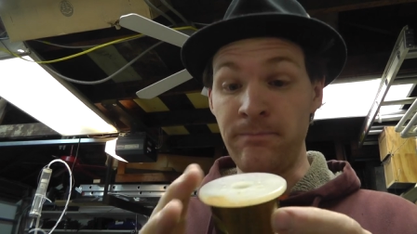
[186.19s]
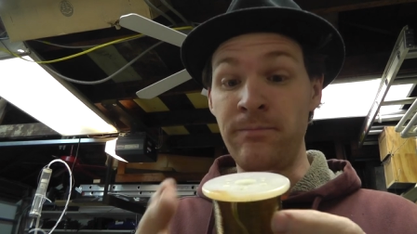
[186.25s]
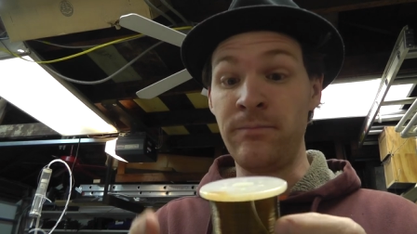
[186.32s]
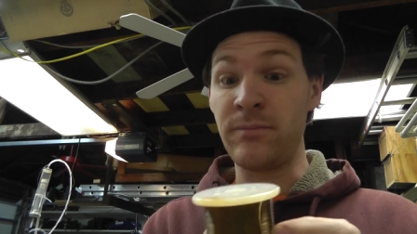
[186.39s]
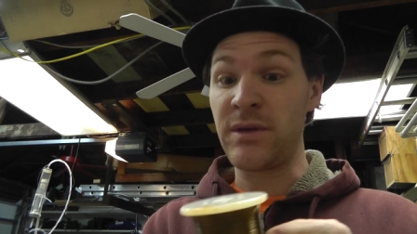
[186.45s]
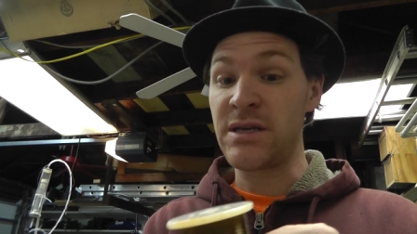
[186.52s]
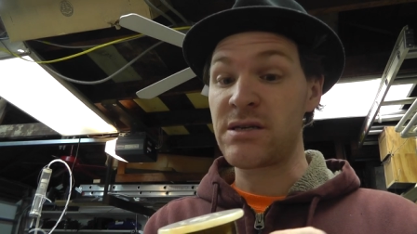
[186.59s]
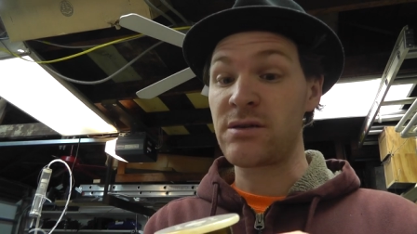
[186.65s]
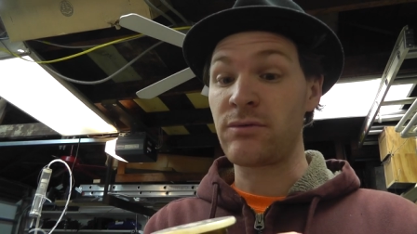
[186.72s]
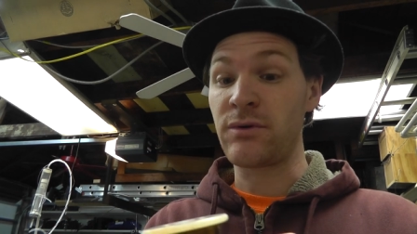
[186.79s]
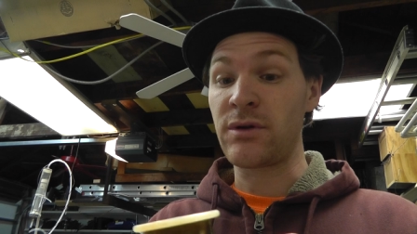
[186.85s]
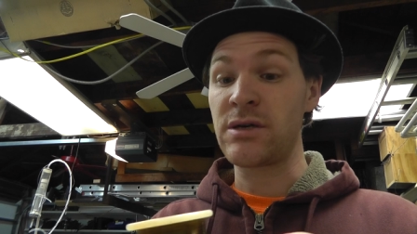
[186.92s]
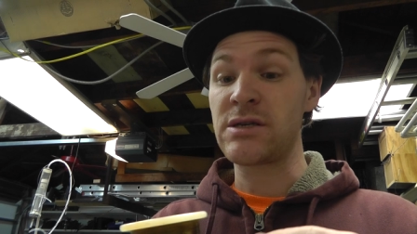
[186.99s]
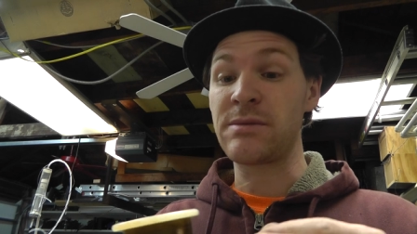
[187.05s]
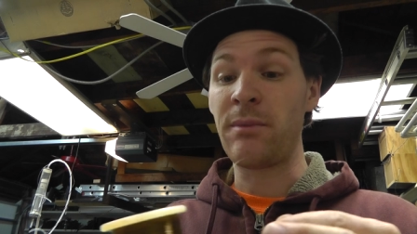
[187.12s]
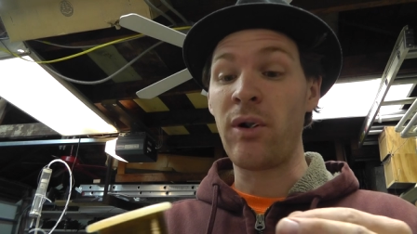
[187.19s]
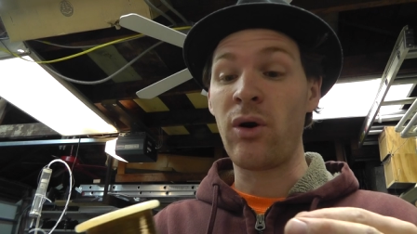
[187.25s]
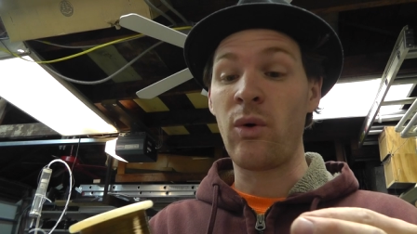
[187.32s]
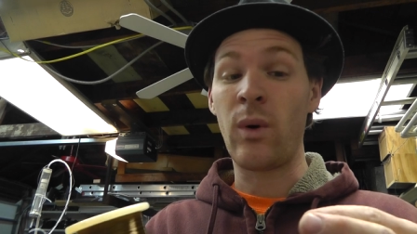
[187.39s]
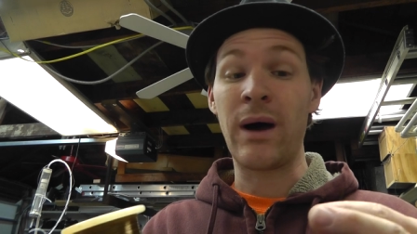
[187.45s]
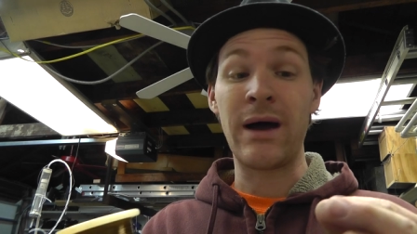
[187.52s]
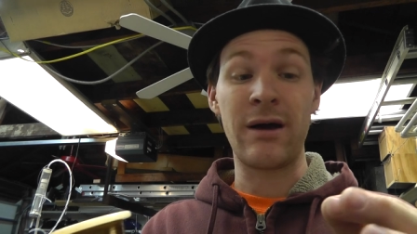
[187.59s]
this is really
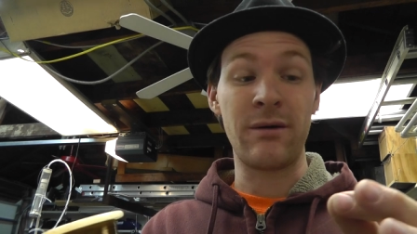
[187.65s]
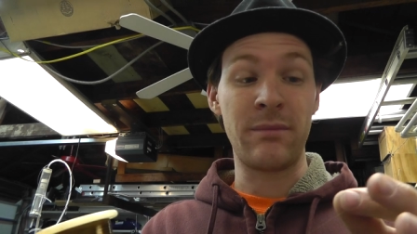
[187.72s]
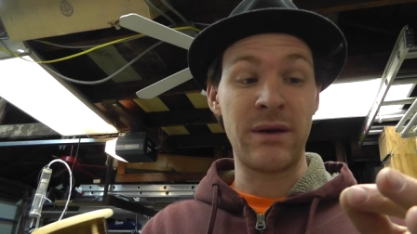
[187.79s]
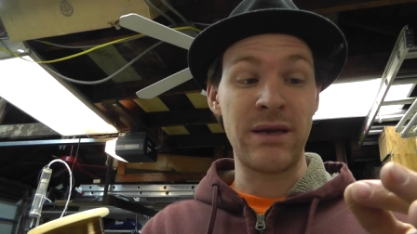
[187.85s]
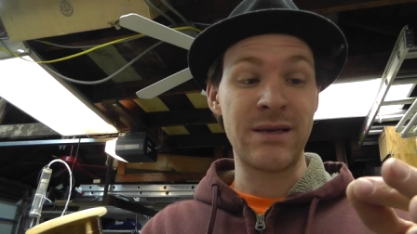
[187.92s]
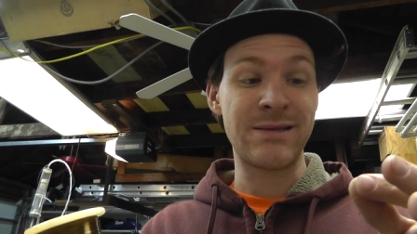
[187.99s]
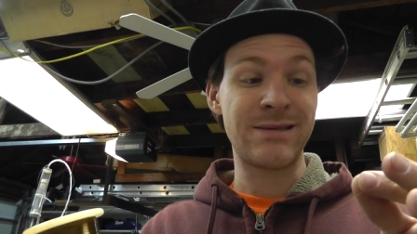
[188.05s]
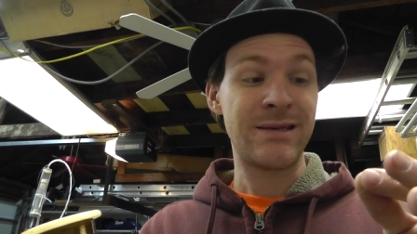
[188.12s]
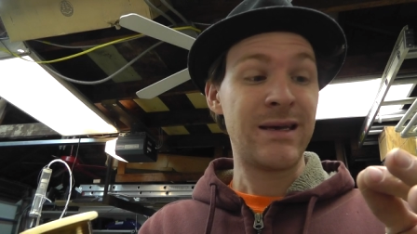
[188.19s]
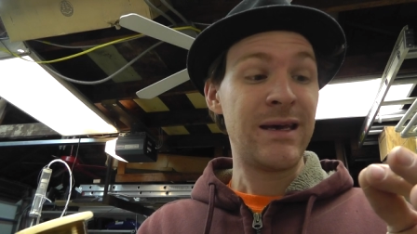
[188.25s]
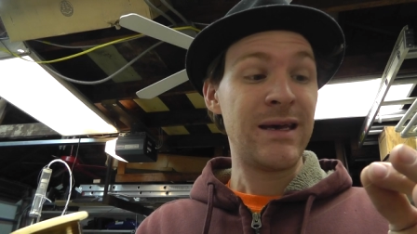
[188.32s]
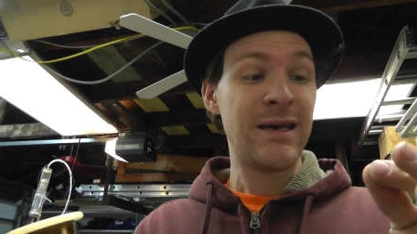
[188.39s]
small wire, but it's